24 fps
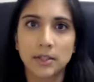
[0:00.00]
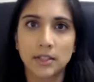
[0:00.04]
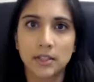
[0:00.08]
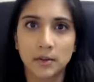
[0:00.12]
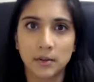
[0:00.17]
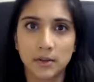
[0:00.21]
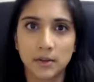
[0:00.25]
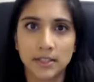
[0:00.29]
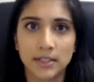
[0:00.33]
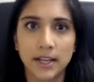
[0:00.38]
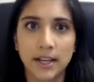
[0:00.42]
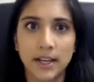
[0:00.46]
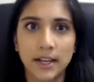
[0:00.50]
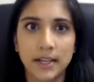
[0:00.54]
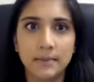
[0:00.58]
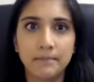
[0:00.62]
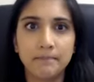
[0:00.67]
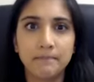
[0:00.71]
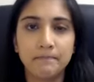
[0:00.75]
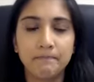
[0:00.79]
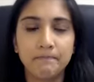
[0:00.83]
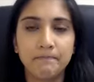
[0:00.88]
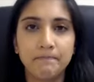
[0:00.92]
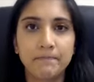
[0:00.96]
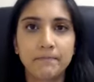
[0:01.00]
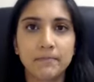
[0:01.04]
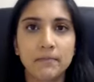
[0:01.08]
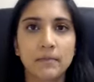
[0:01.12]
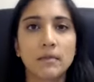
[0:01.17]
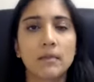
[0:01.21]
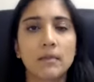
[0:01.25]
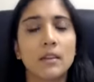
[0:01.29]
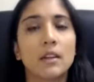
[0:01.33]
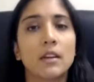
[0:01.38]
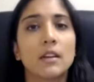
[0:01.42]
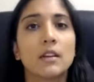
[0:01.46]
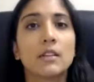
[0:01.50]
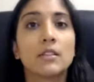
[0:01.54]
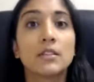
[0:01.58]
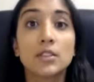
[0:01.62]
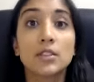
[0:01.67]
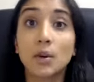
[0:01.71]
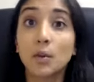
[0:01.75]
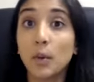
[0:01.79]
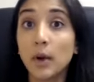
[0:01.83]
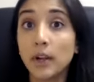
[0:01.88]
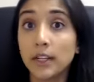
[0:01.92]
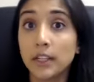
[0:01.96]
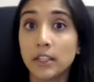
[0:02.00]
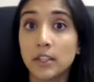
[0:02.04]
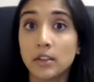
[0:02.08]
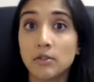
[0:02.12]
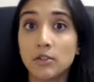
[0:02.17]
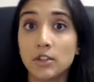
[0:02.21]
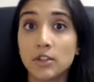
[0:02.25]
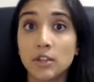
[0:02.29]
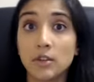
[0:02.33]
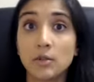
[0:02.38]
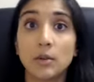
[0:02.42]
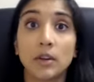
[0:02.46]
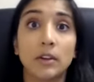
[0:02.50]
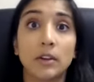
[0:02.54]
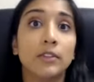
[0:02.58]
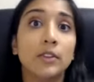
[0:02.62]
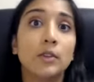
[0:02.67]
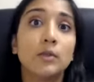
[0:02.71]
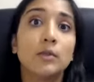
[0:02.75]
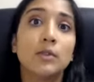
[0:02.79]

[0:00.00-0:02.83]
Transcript: suicide. So what can you do if you